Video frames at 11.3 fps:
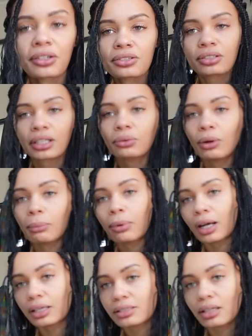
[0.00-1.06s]
there's still like one
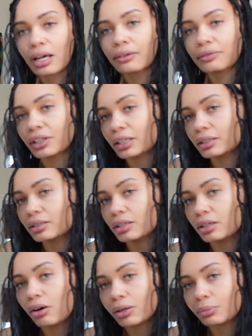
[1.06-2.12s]
box left, like a
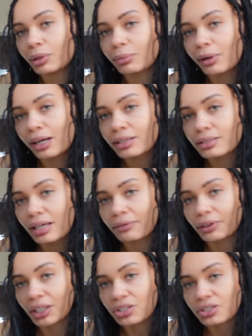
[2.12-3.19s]
cardboard box. I
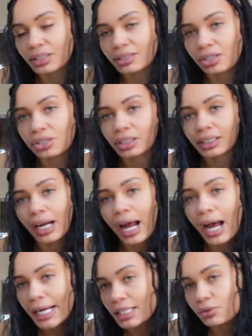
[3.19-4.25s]
feel like that's just like such like an
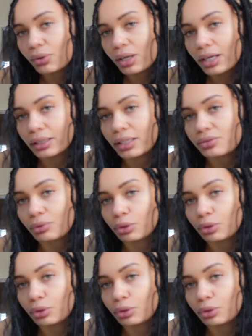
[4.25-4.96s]
eyesore in this